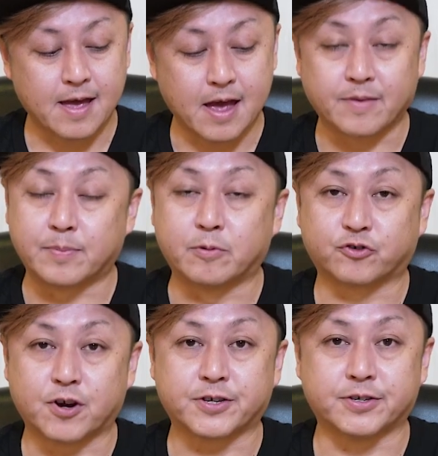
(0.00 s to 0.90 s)
have more
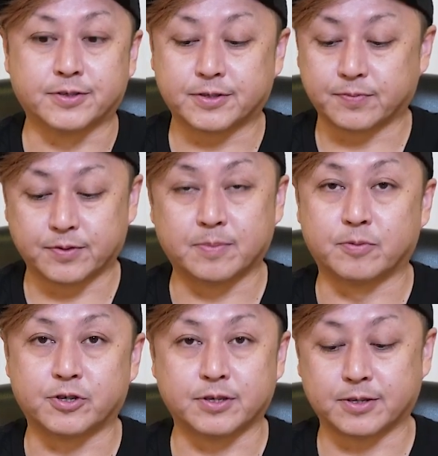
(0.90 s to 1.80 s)
tractions with the
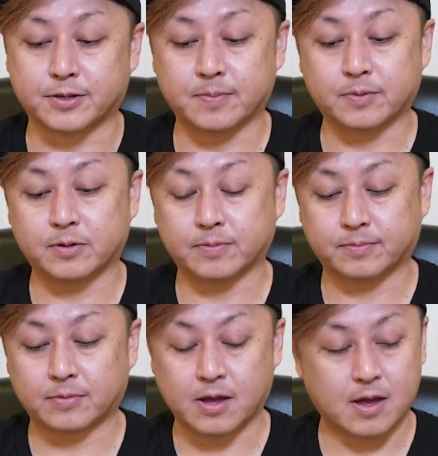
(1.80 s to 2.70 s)
bushing systems.
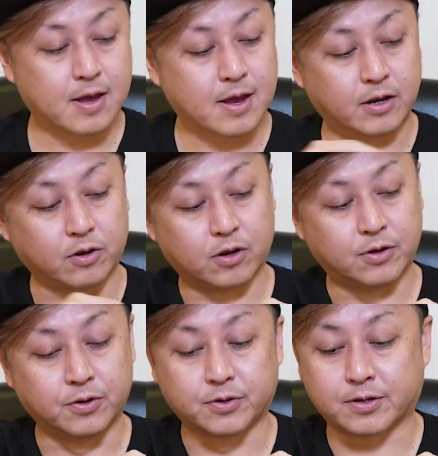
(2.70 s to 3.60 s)
And you can
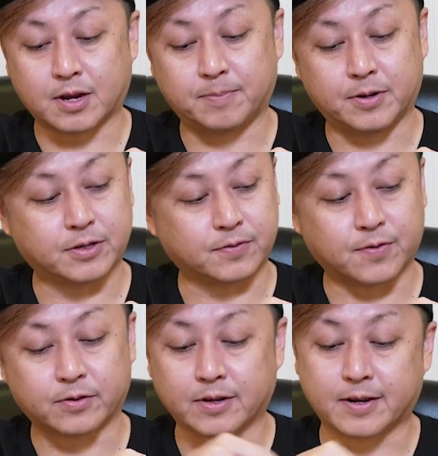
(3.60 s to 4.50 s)
use same pieces
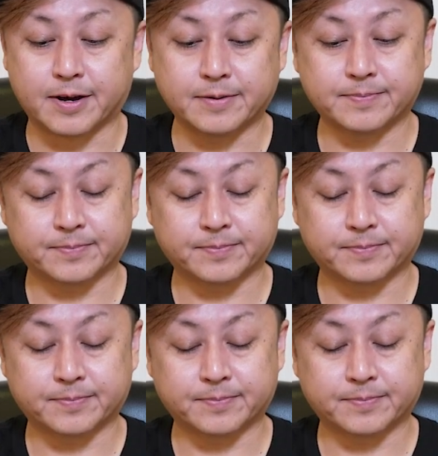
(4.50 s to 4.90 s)
front and rear.